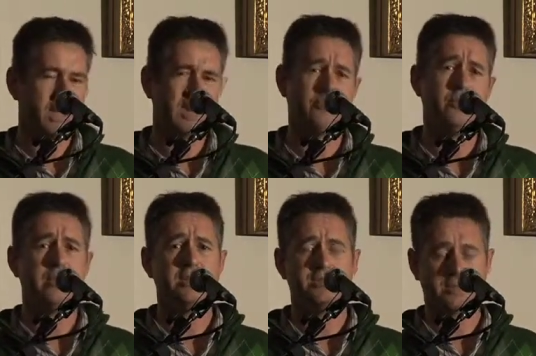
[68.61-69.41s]

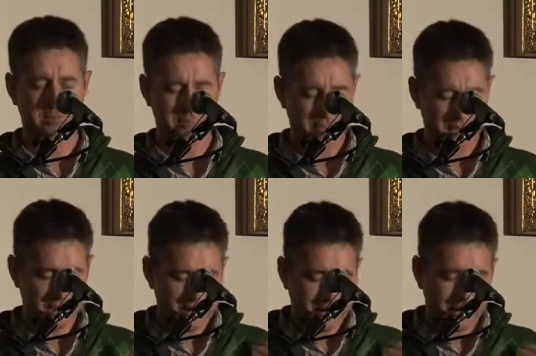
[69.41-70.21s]
information.
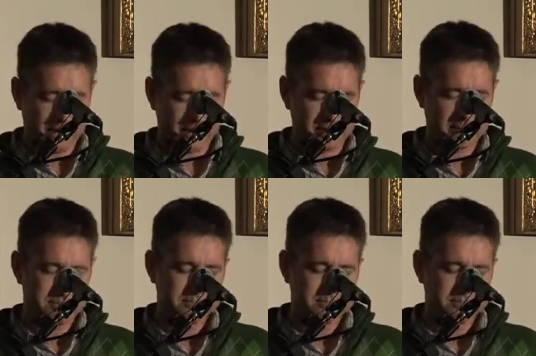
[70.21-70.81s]
And